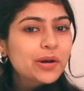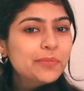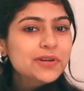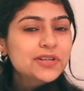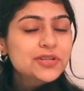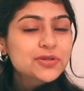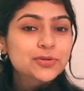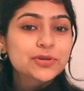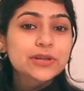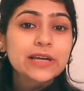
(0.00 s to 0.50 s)
coming
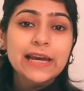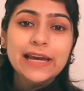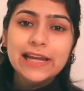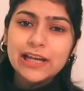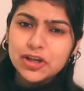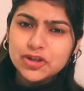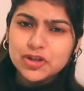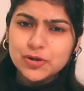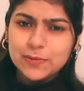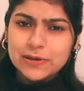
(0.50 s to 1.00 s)
to the
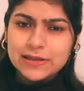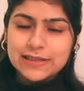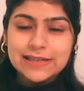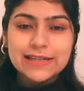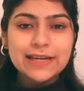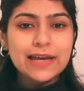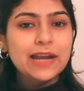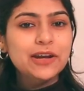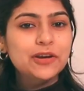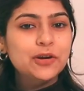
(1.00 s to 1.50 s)
eligibility
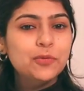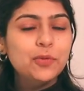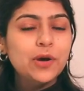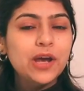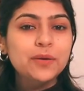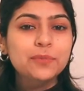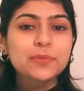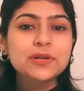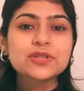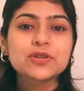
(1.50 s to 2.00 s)
and
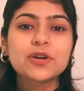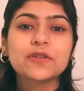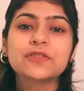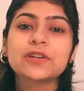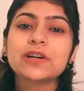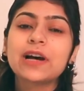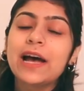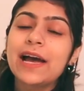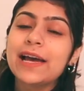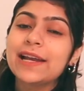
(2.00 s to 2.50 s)
requirements of
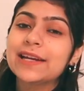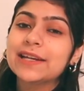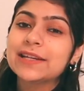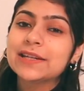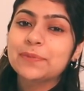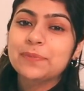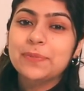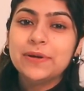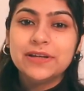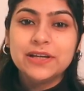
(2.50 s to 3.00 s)
the Ireland
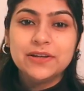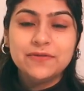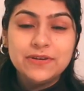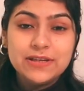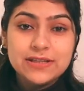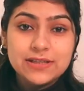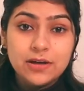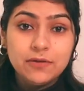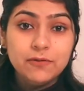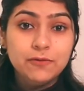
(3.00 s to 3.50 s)
Dependent
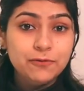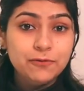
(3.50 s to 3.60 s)
Visa.